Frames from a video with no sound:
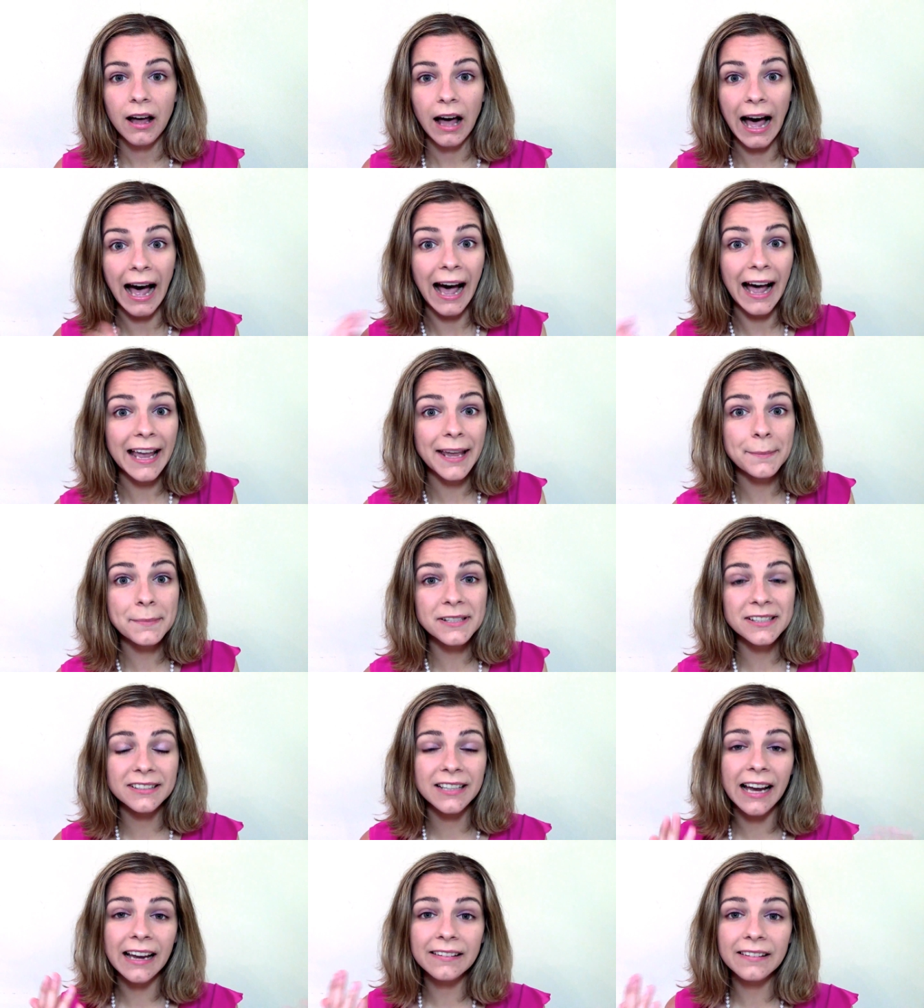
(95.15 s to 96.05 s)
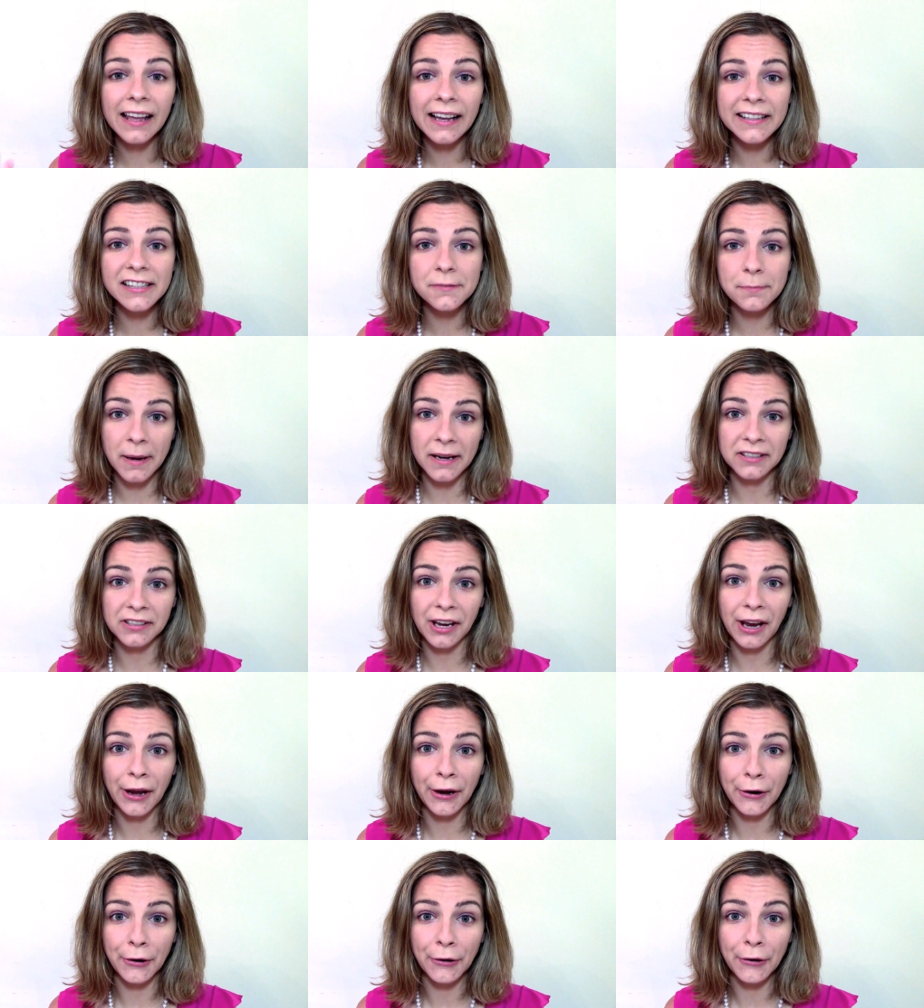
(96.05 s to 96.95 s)
I am a sideline
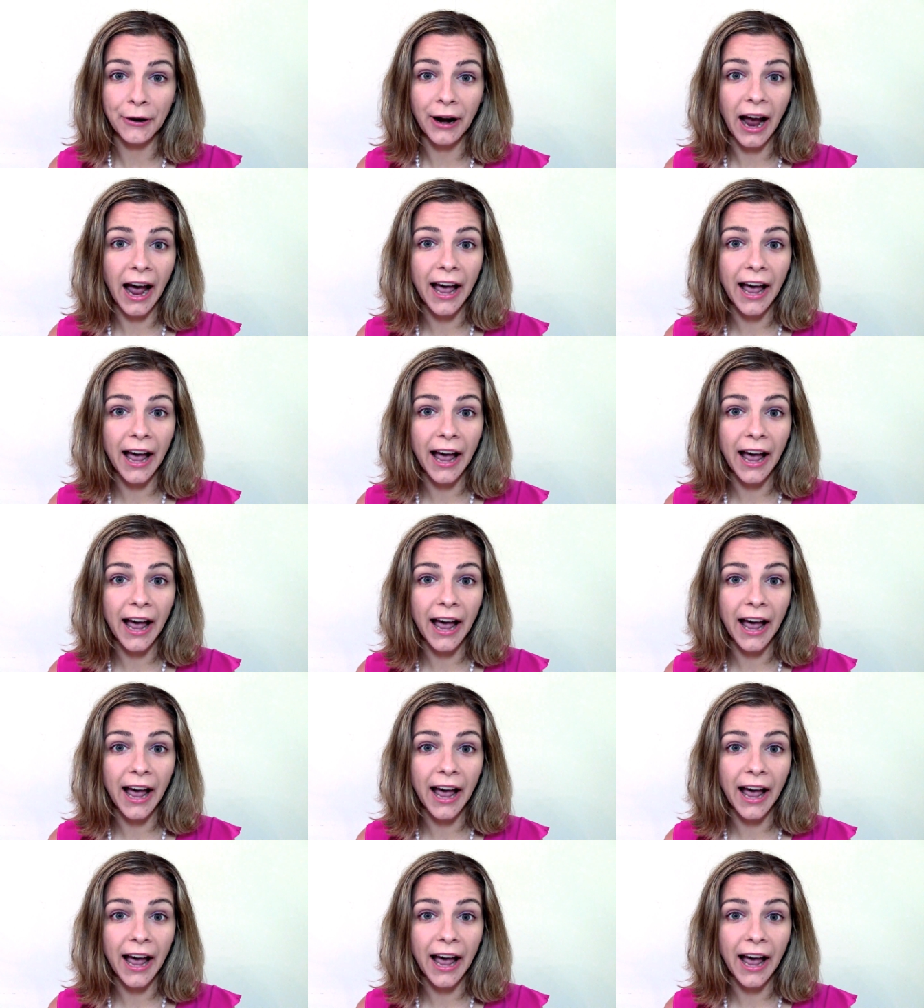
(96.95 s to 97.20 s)
spectator.